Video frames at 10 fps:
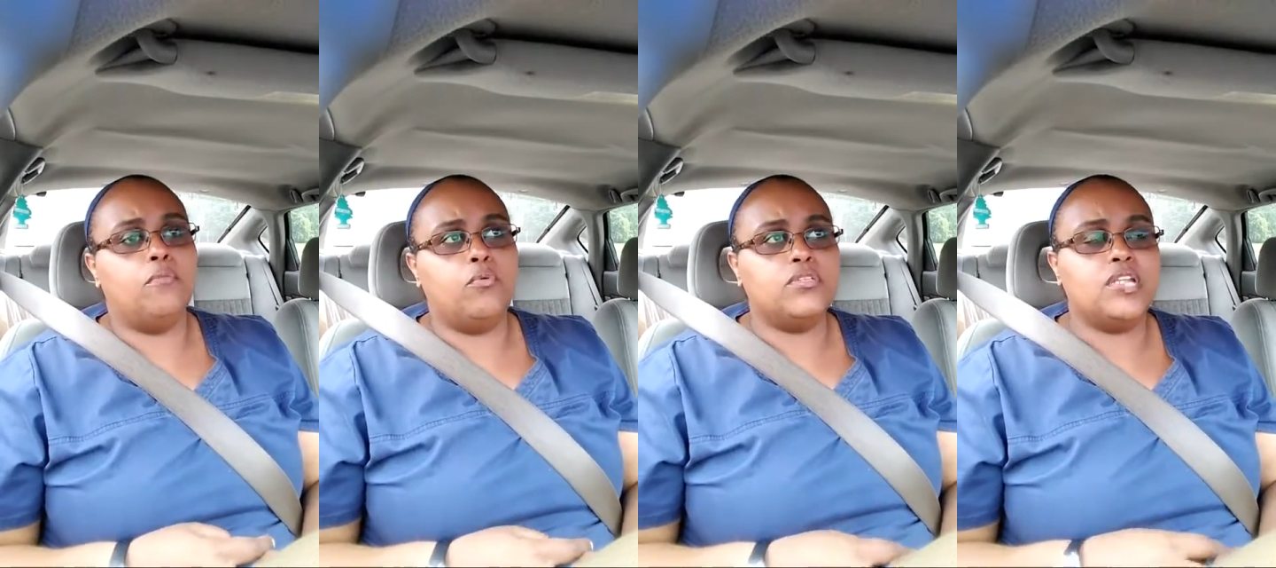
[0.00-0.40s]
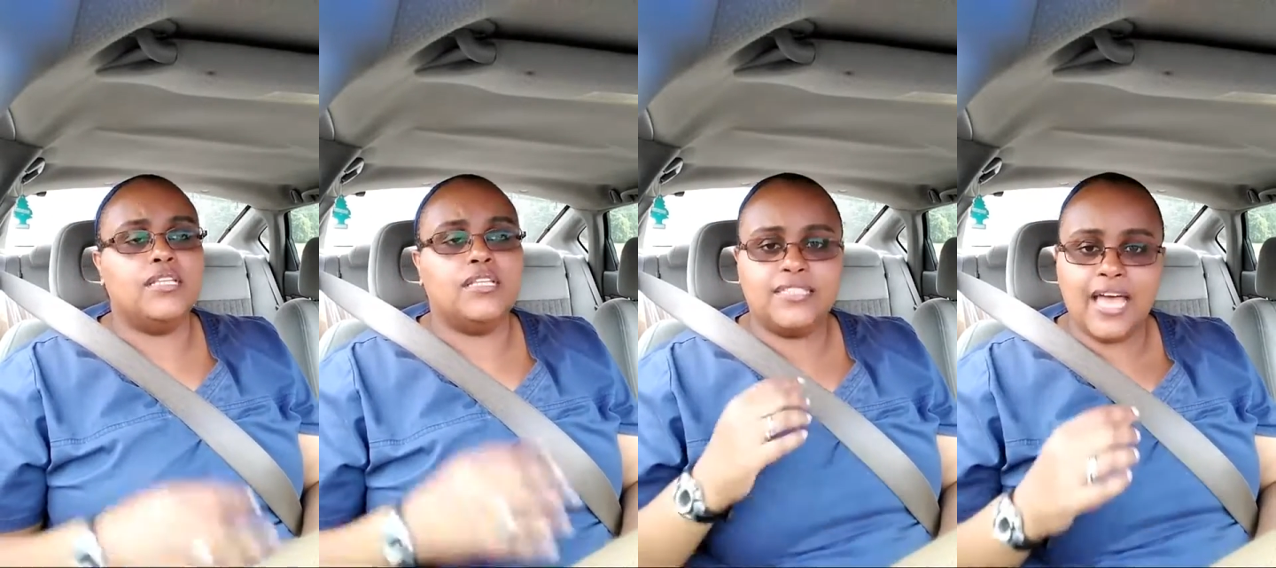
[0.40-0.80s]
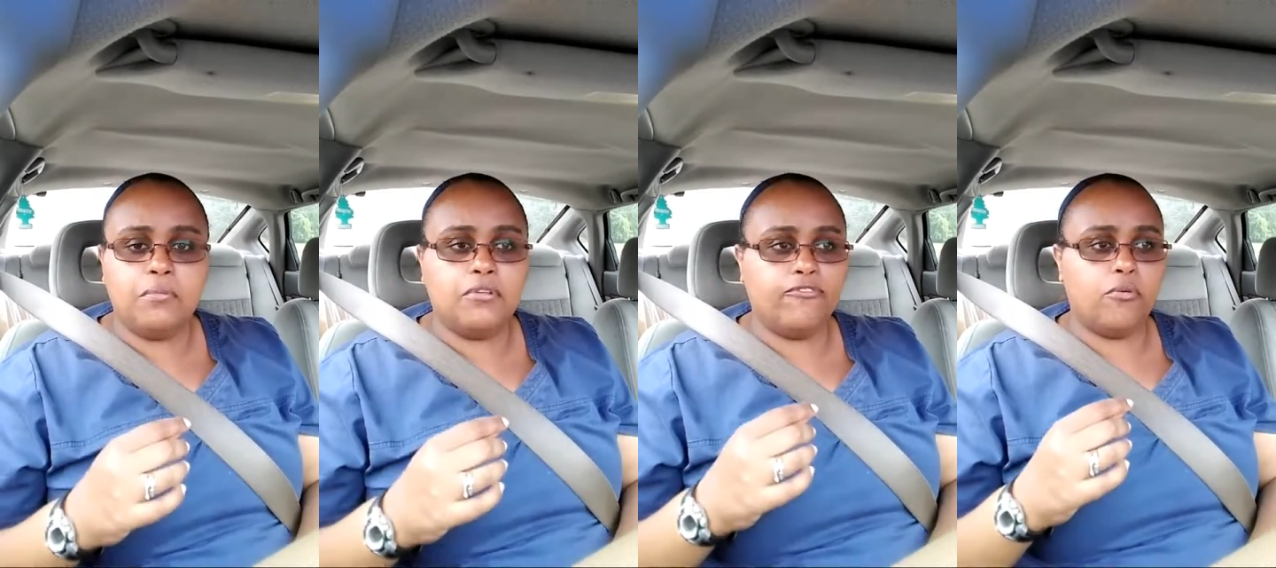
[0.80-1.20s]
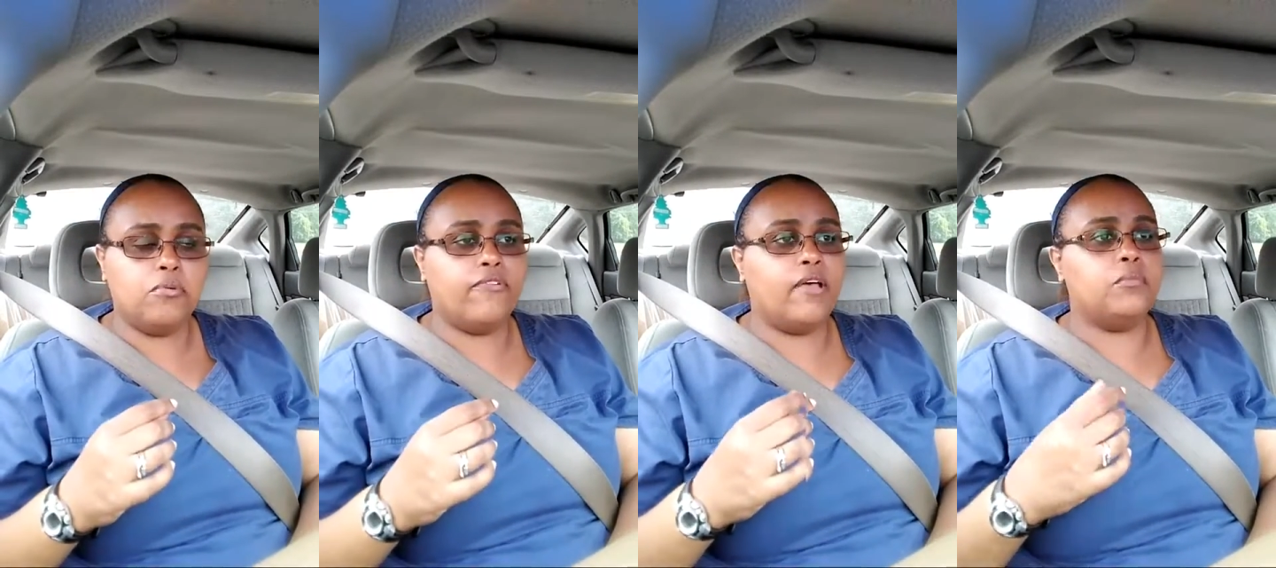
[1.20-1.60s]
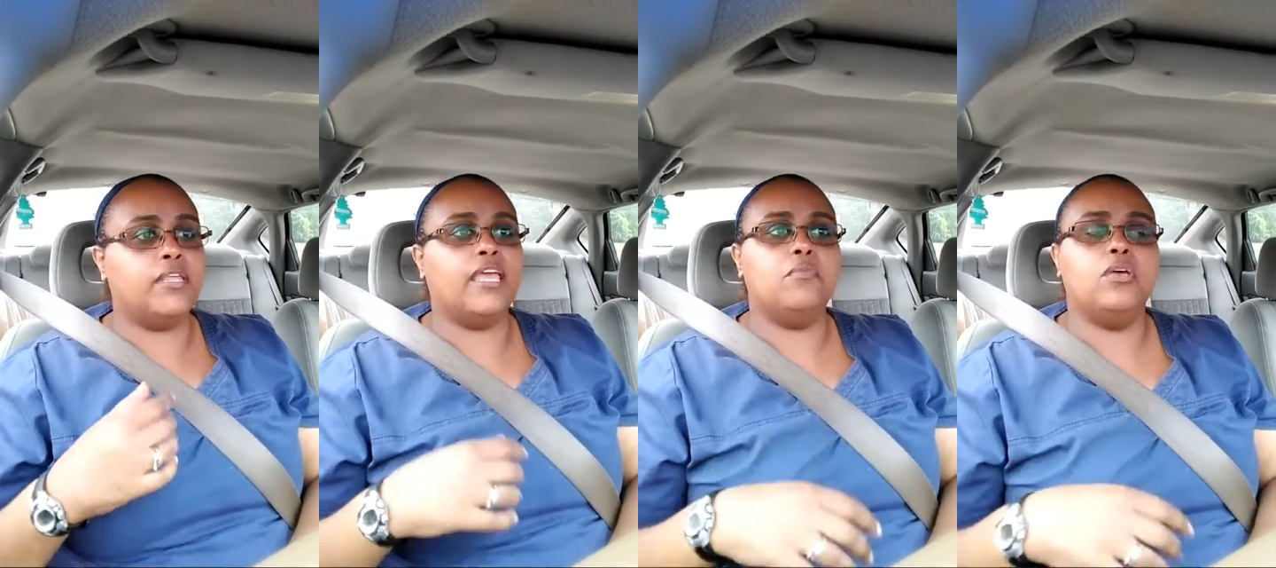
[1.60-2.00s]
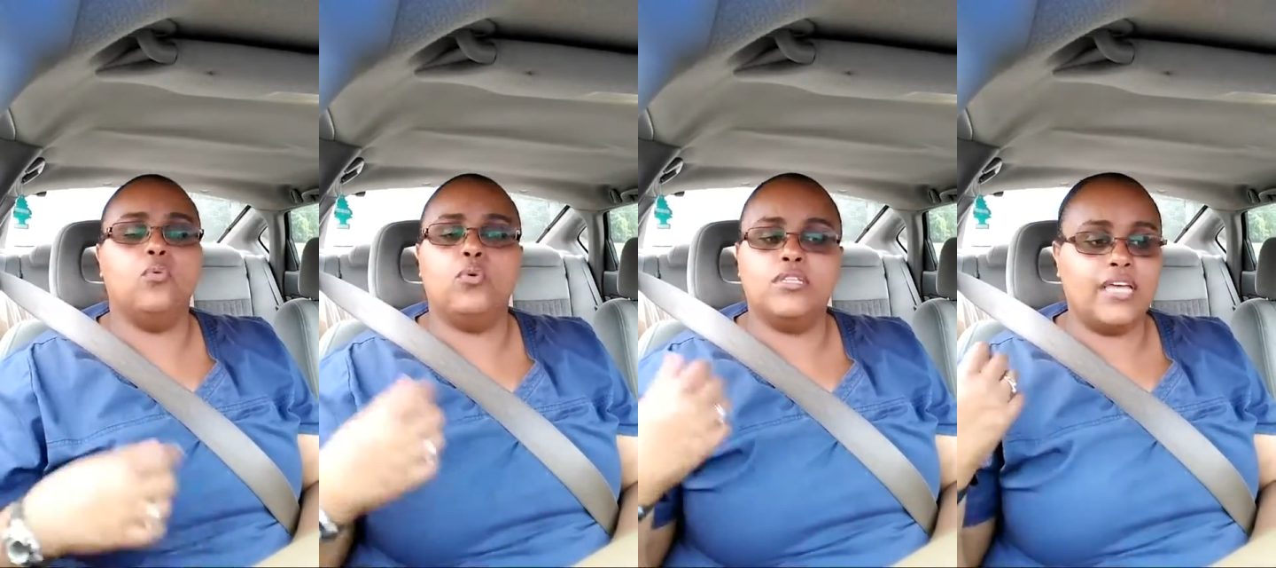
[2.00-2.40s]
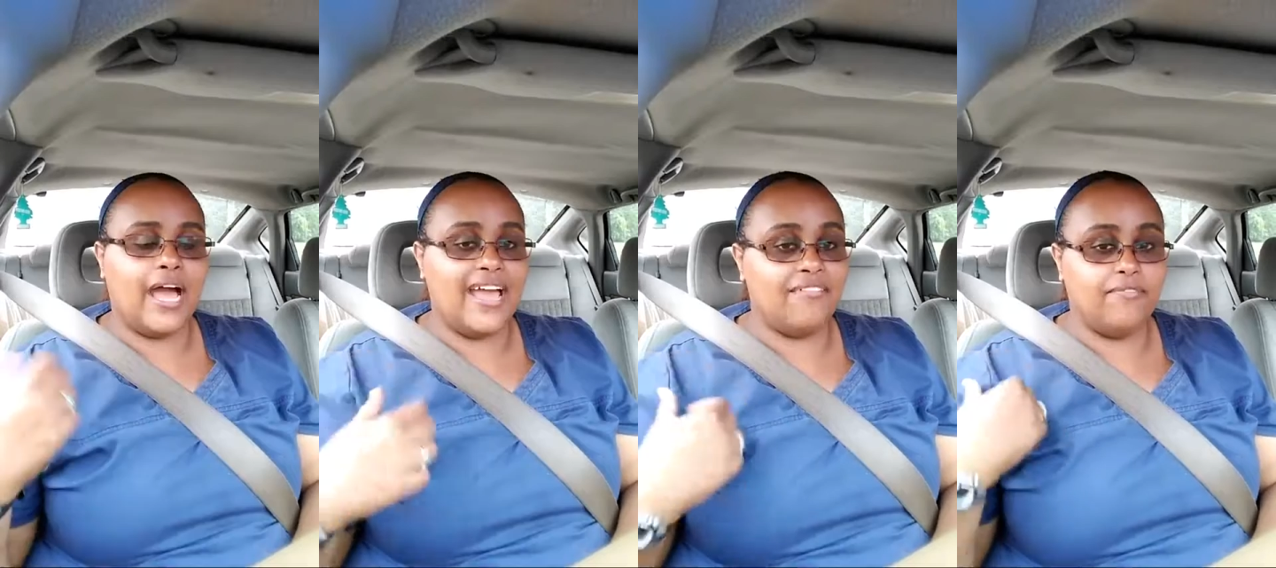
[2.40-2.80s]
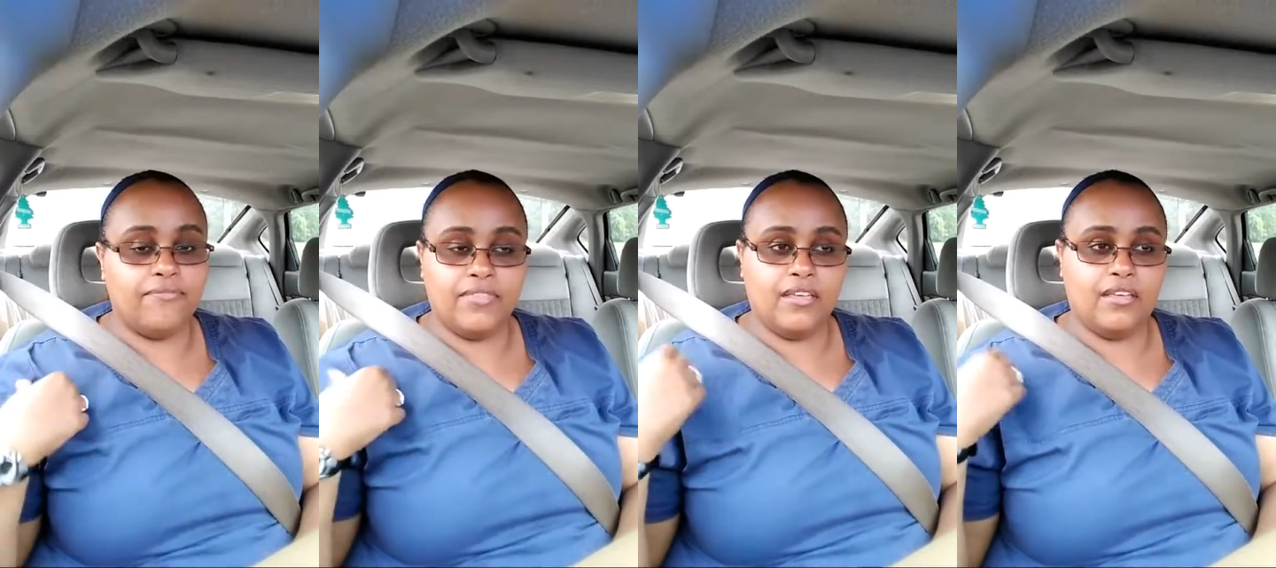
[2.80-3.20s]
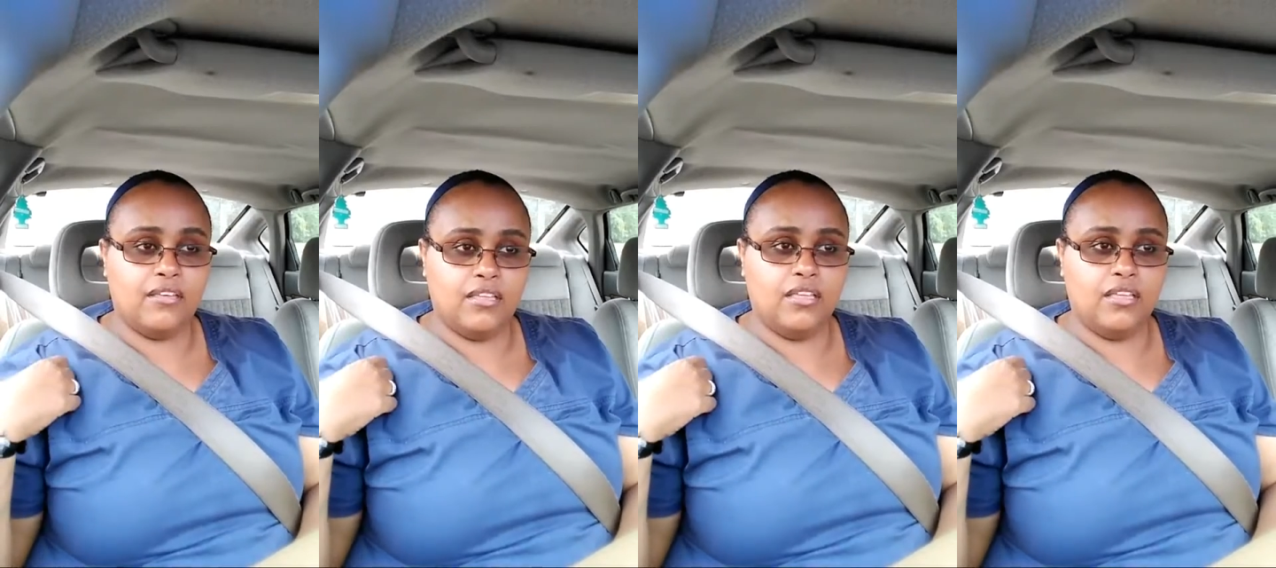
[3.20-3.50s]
It was not the tablet form of Valium they gave me. It was the